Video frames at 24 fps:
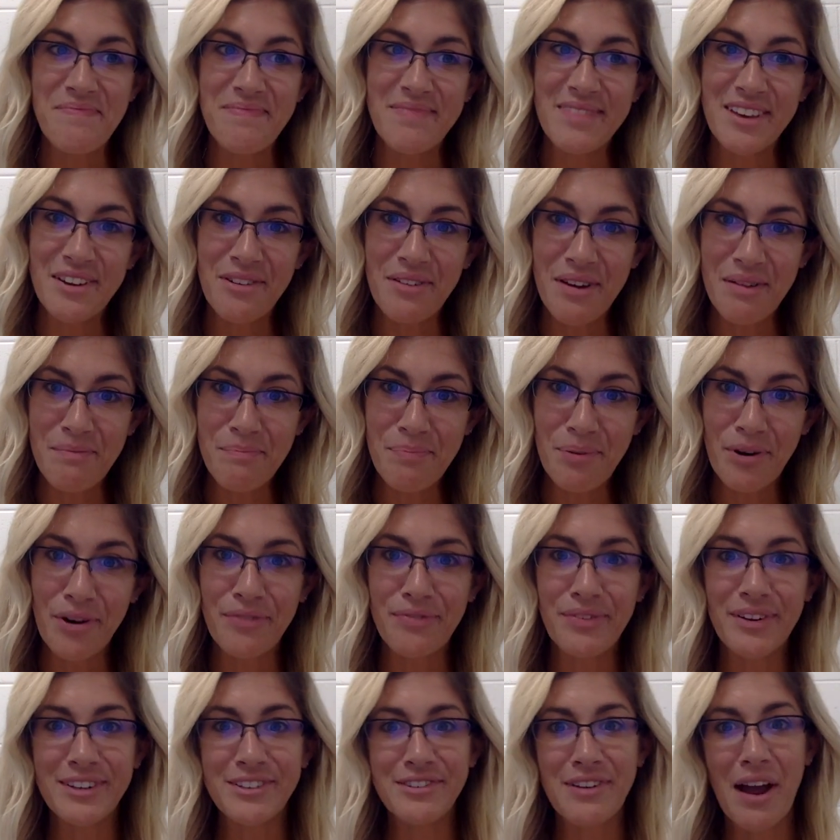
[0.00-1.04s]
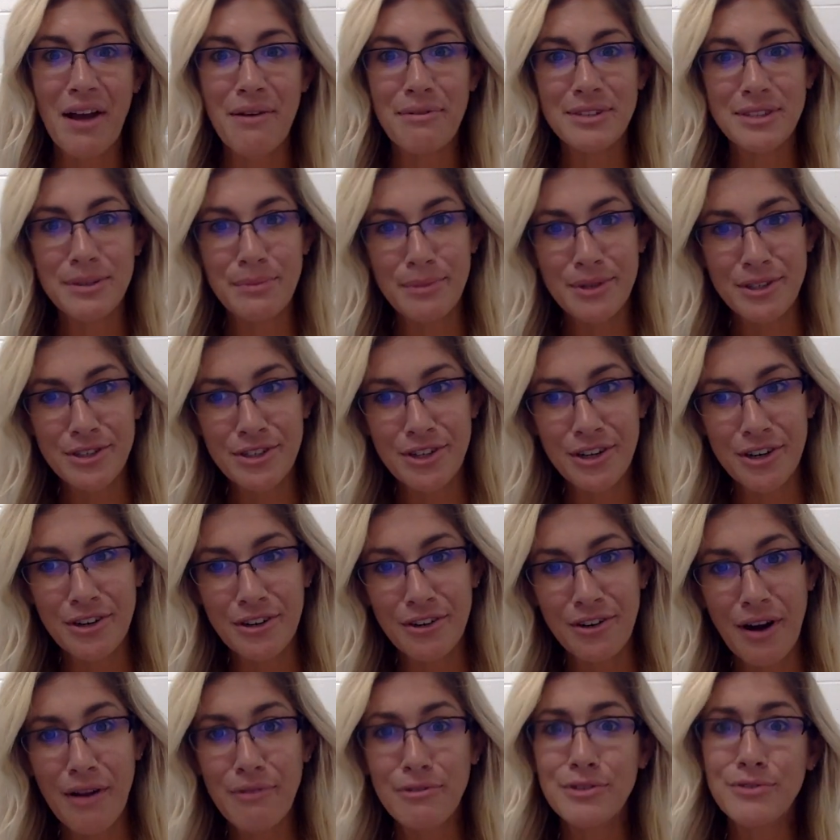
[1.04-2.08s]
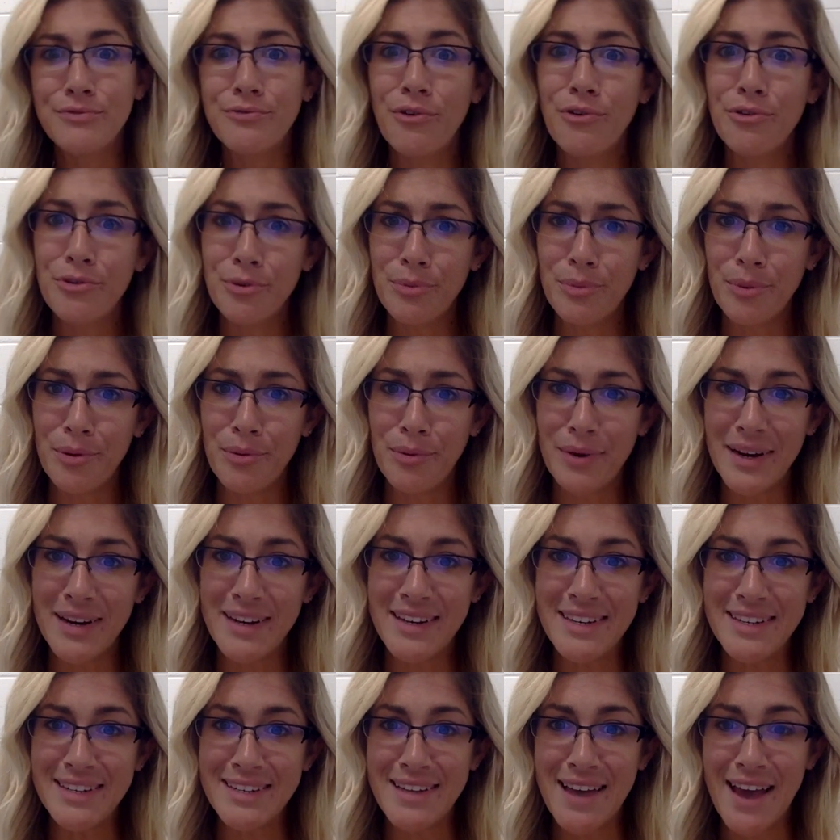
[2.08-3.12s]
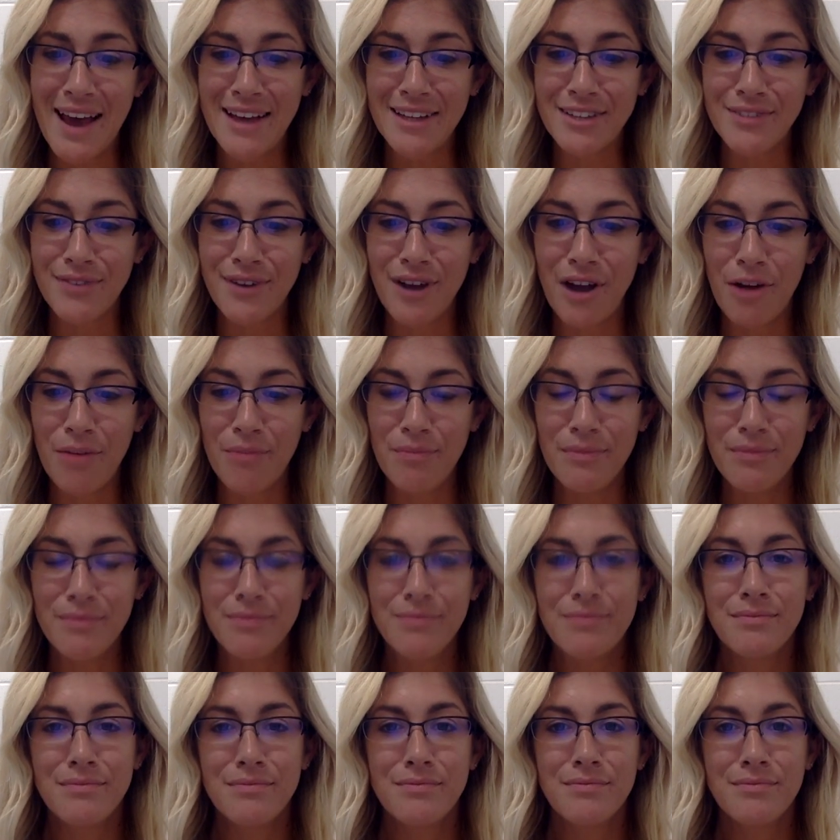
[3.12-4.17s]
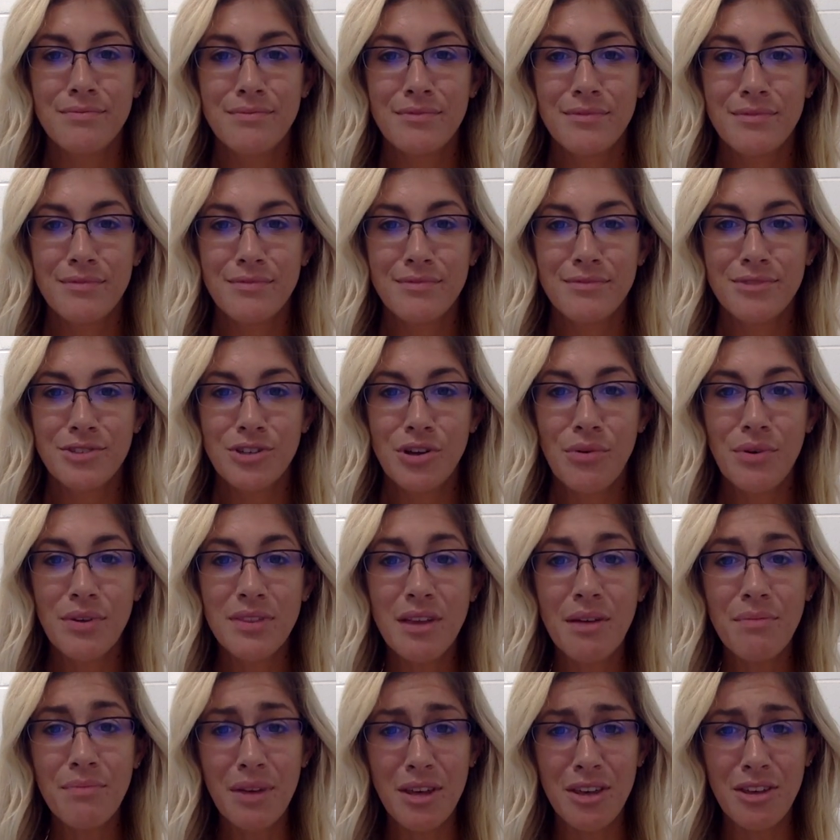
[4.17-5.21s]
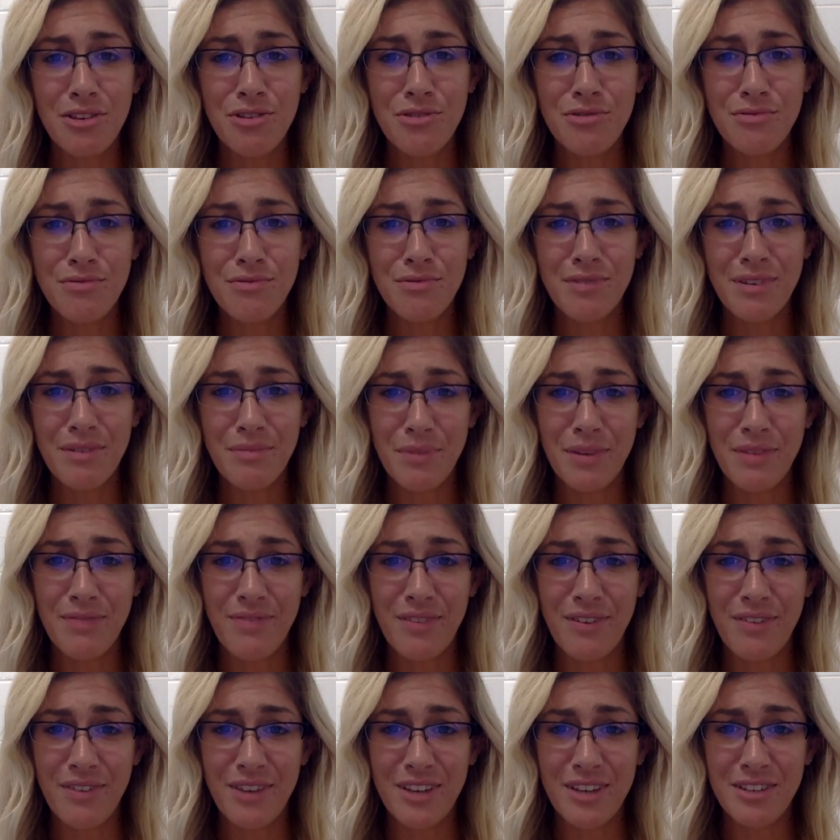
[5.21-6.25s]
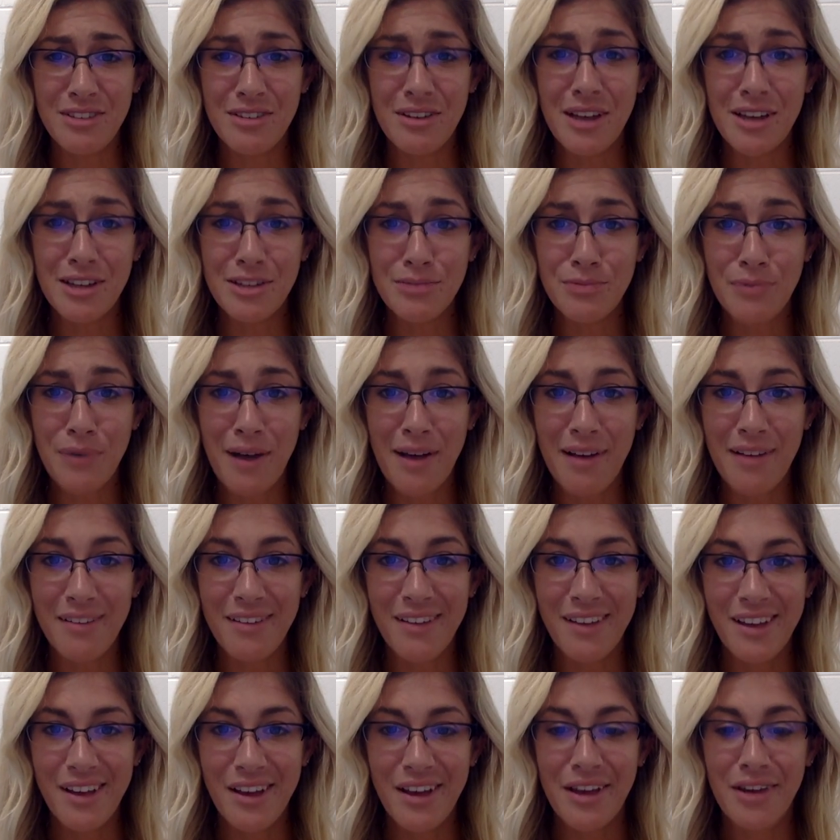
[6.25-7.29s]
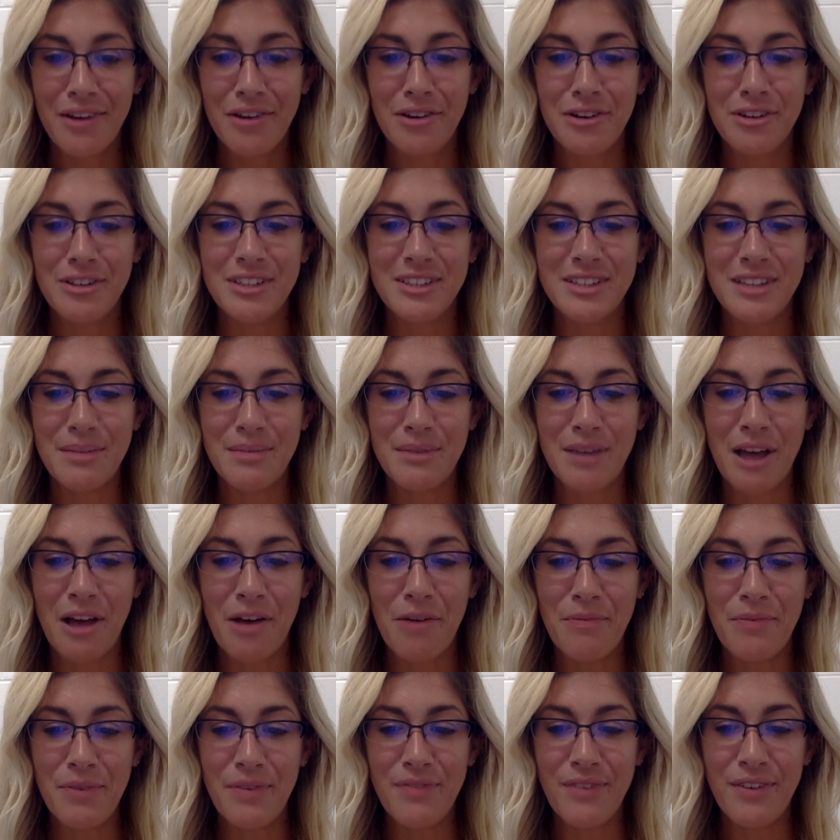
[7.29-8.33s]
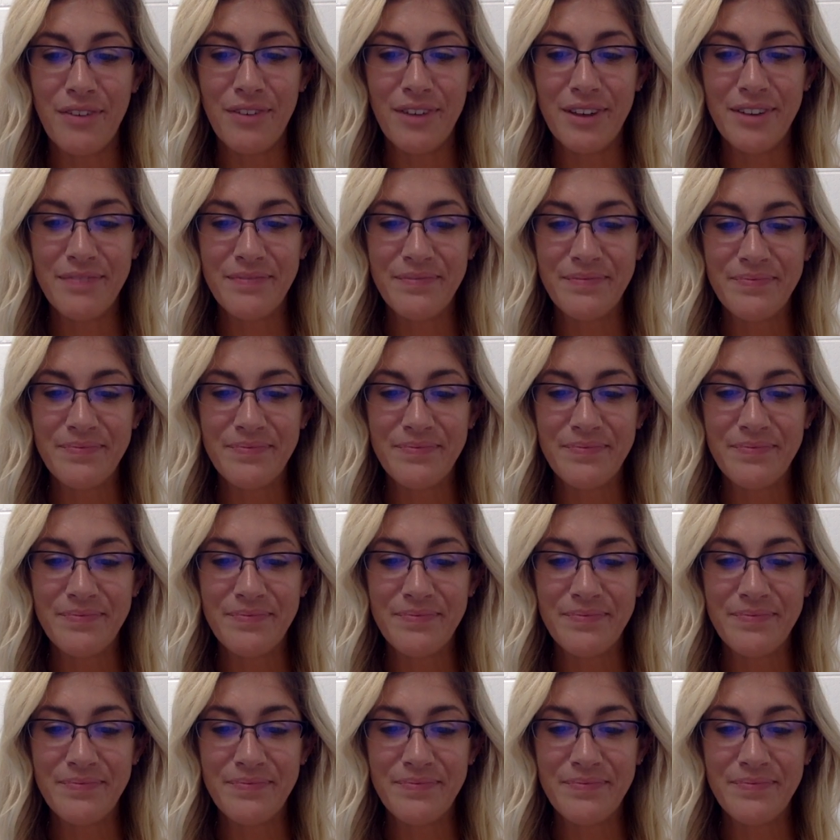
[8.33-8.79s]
imperfect, or I was immature, or I was vulnerable when I needed to ask for help. Showing them that you can be vivid as well encourages them to help be vivid.